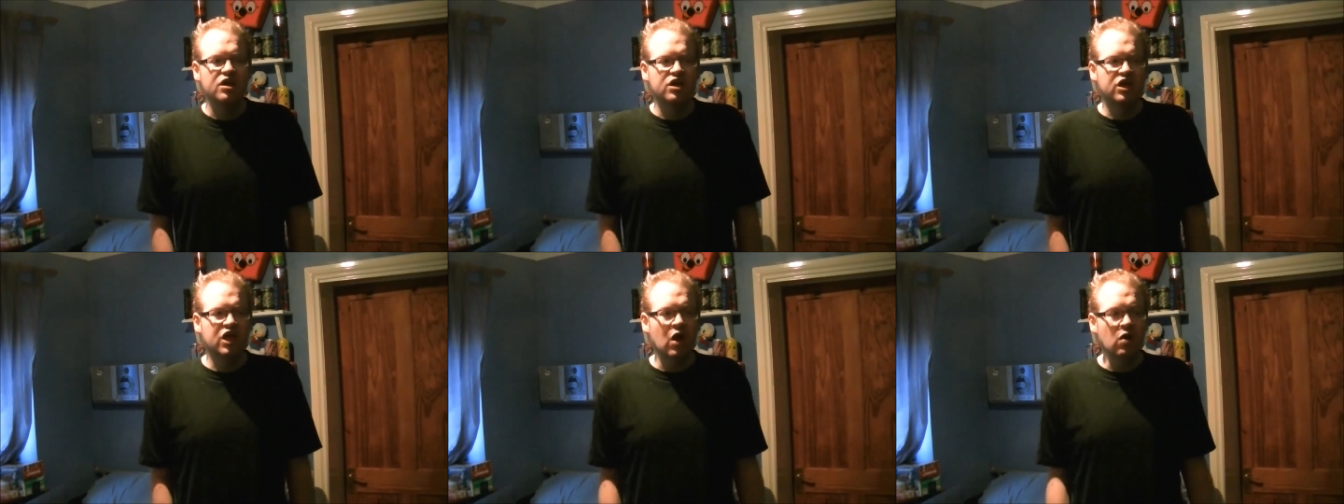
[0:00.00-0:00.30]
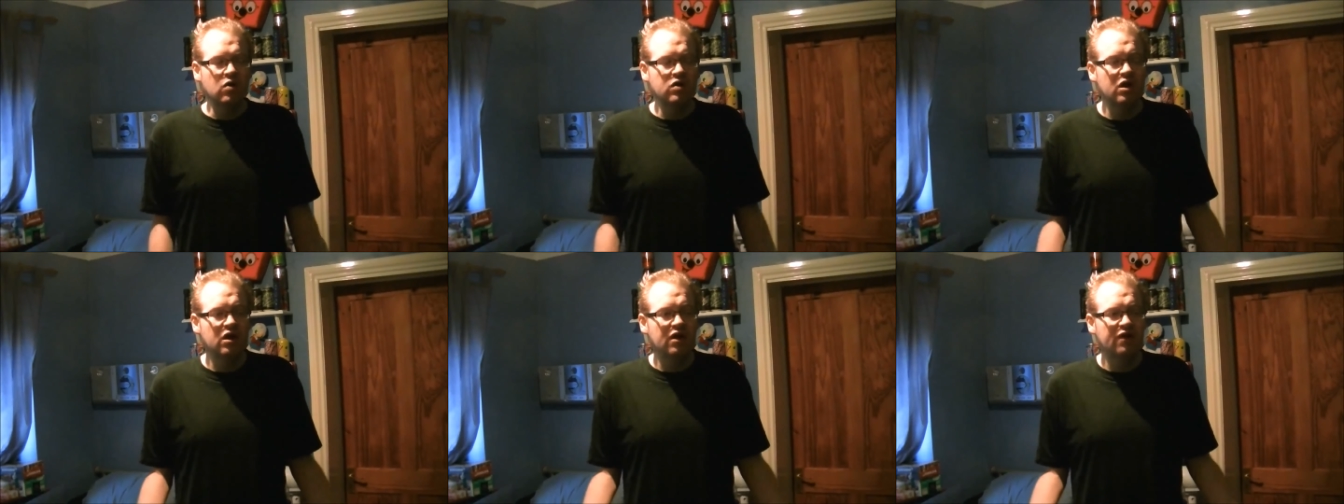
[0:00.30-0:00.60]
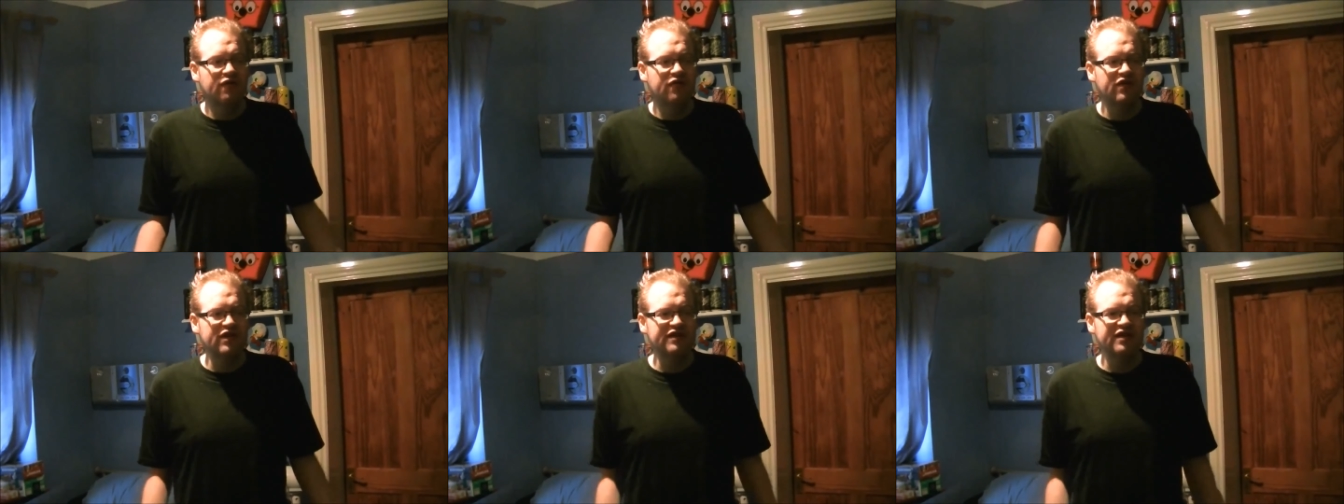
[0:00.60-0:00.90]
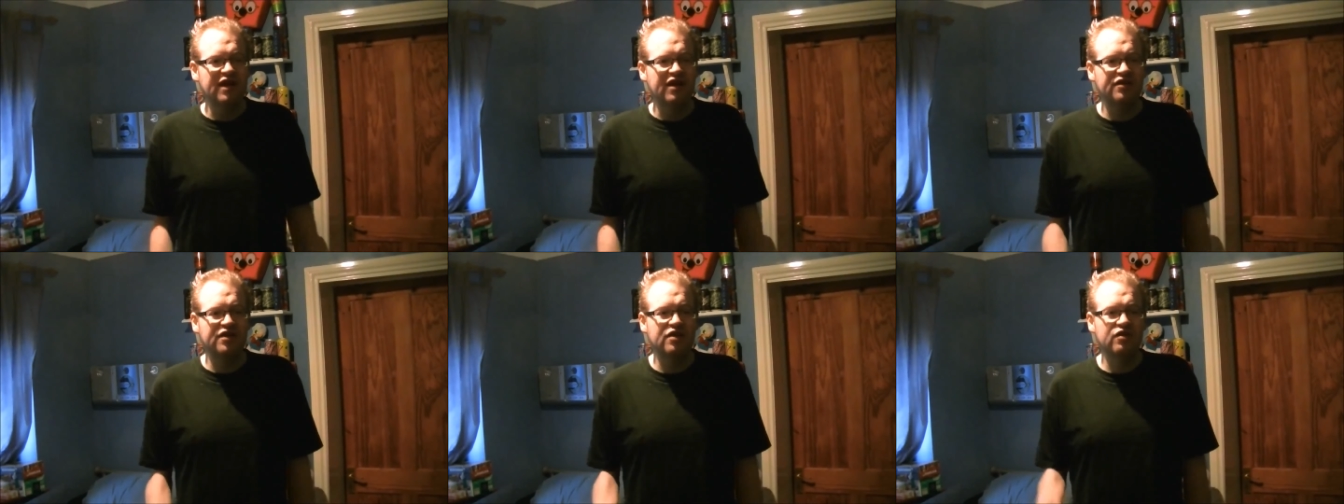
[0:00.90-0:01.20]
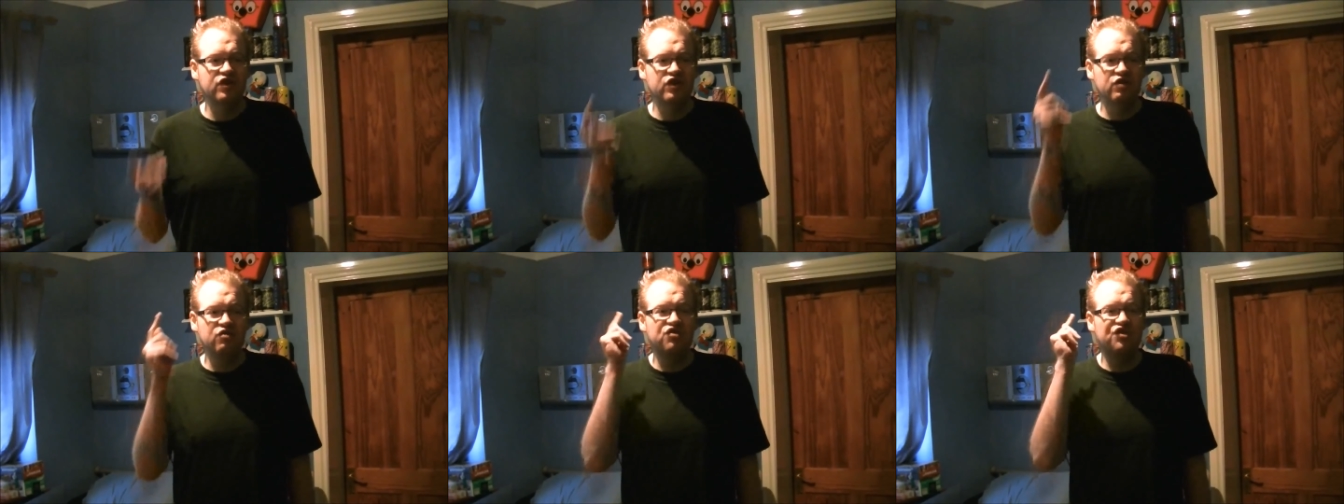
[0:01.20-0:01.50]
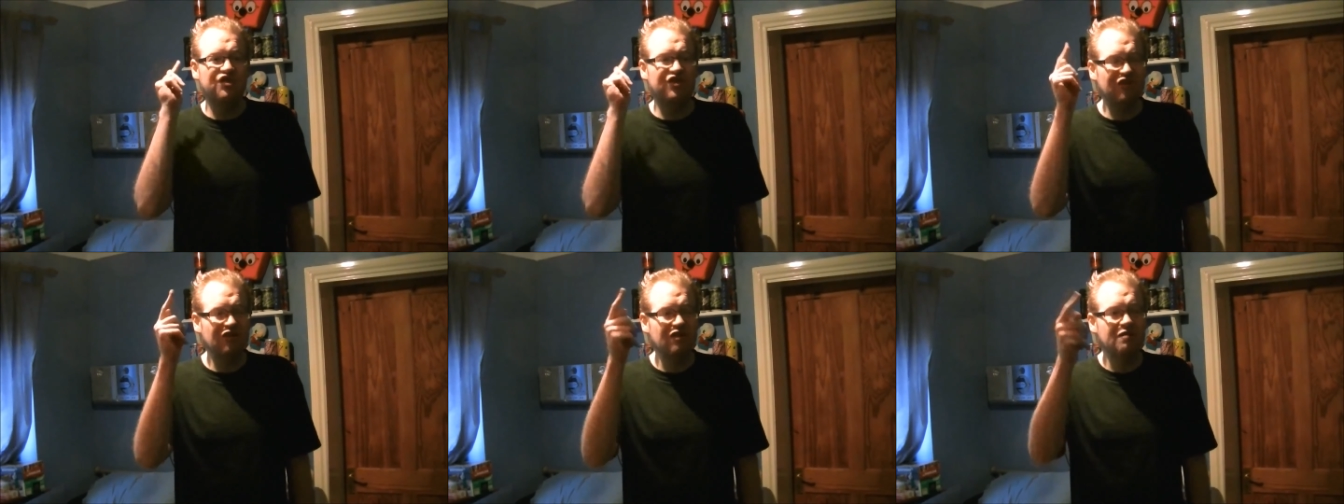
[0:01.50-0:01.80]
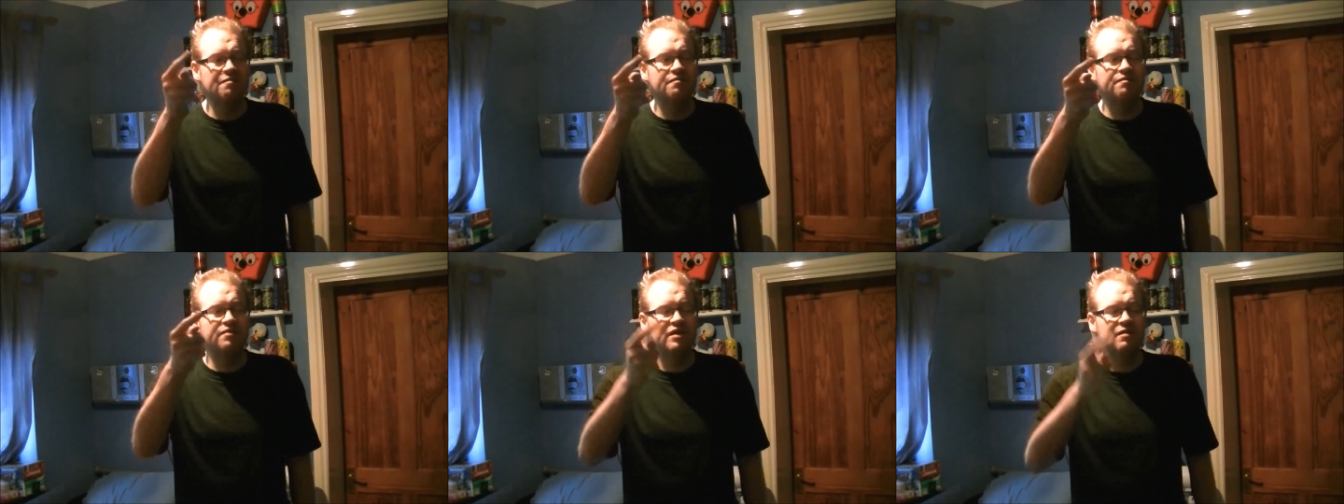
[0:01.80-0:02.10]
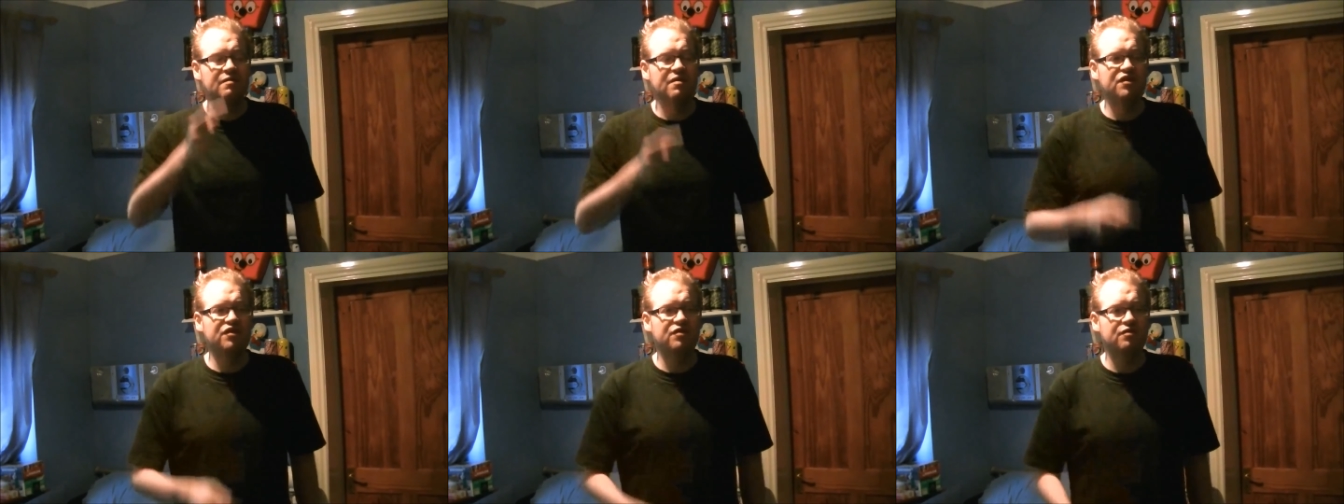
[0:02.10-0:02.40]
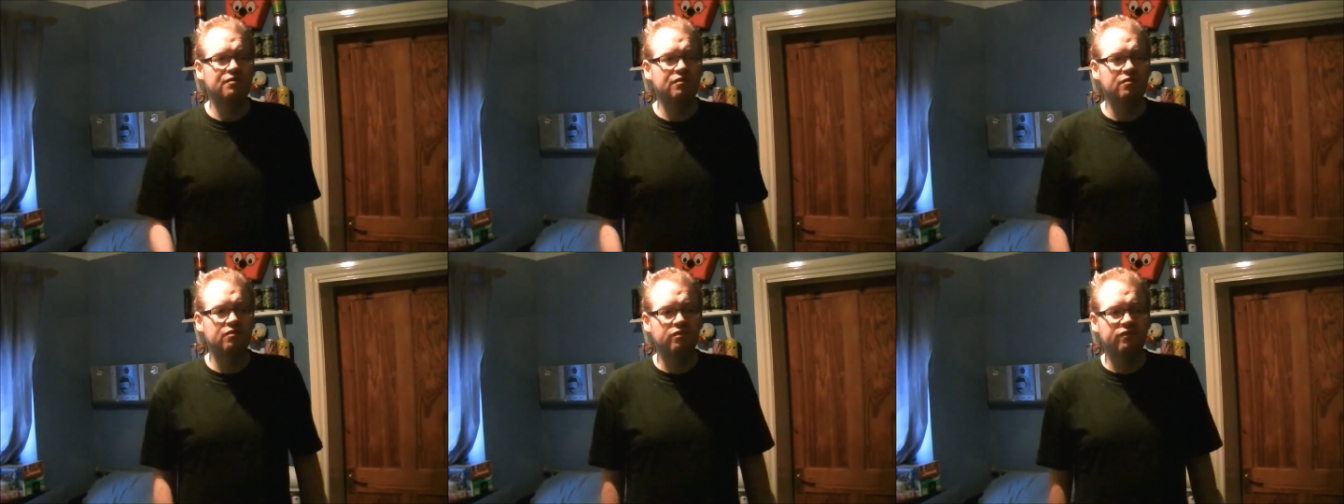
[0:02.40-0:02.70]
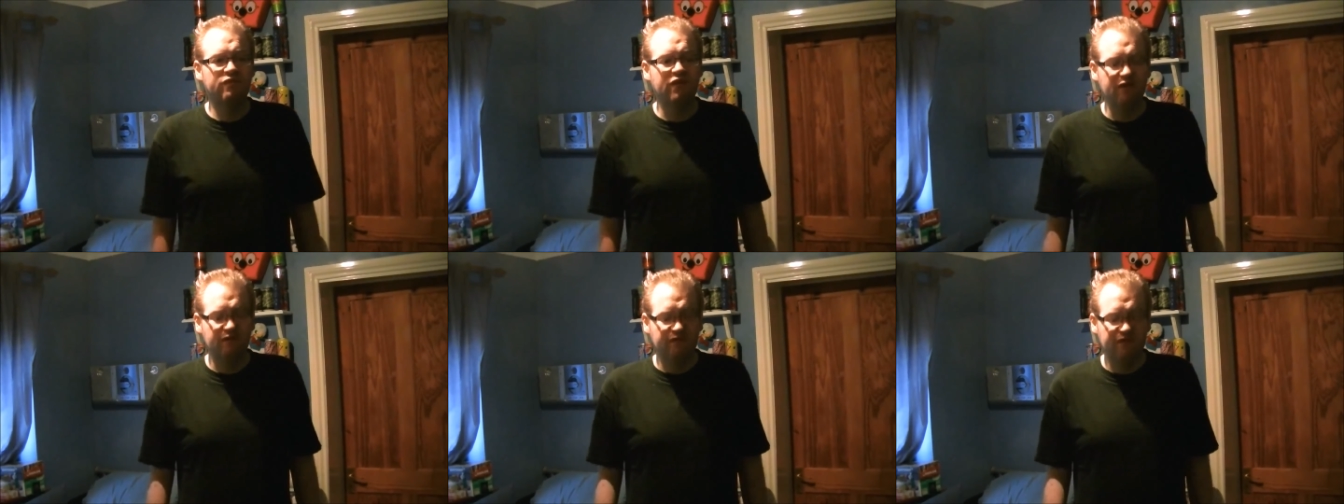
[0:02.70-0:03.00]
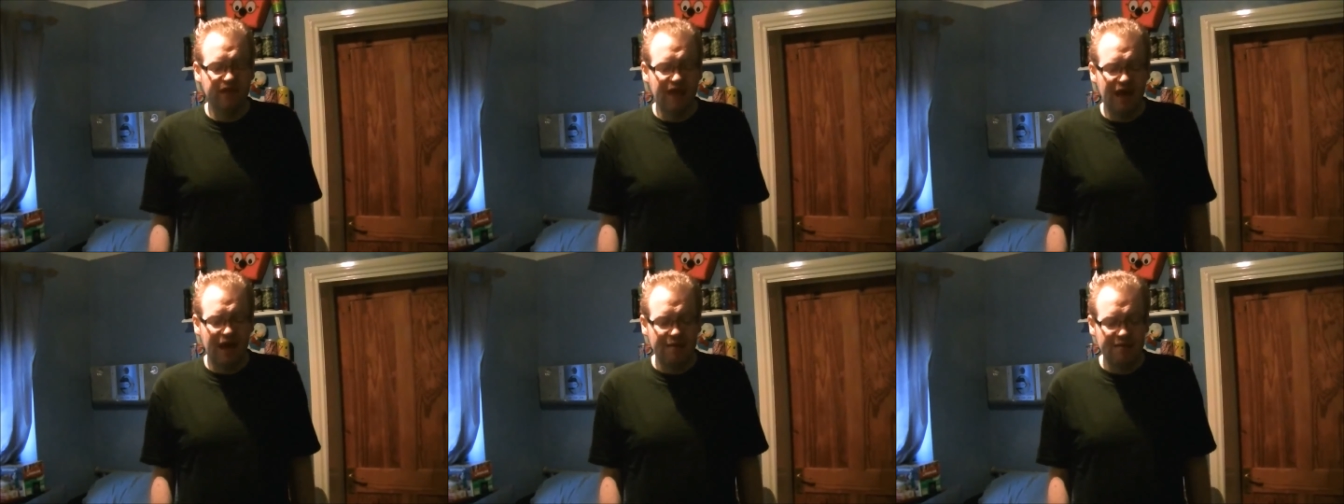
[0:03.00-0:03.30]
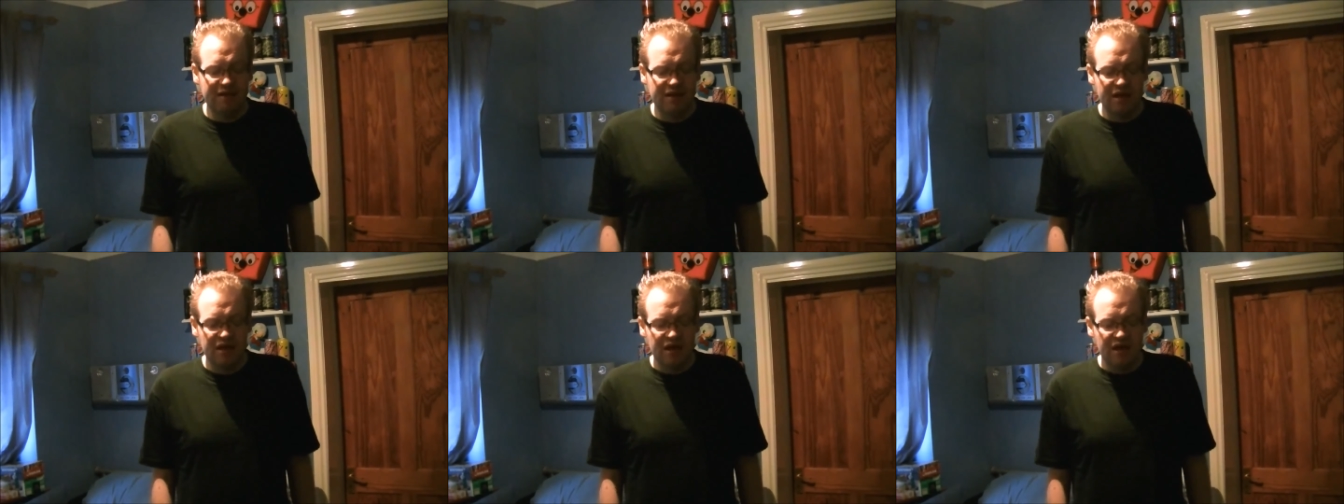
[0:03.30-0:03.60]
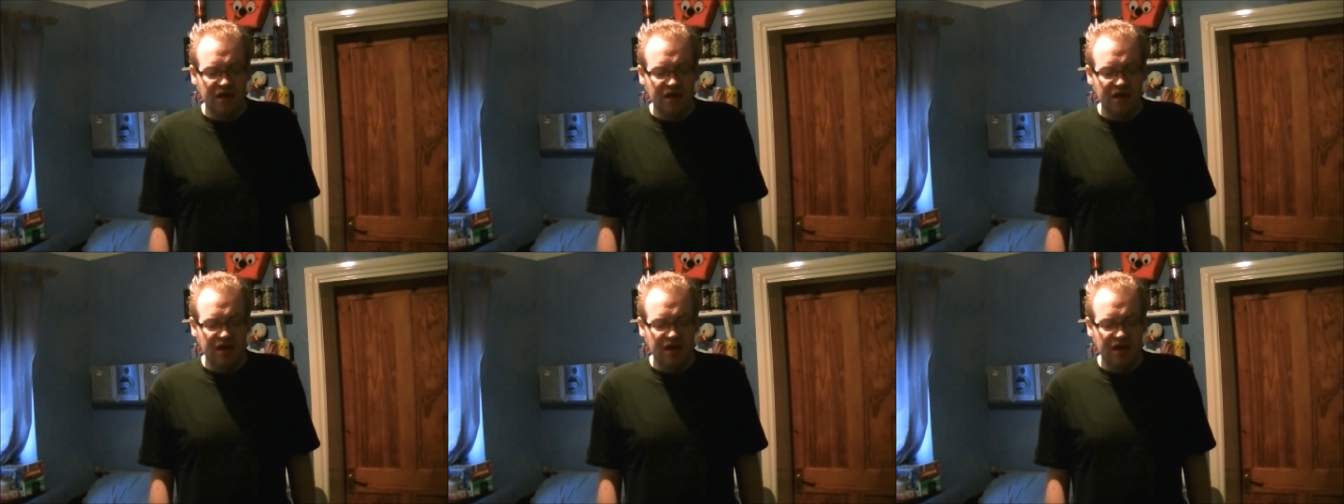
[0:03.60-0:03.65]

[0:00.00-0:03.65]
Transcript: Coca-Cola Freestyle though, you should pretty much vote for that. I mean.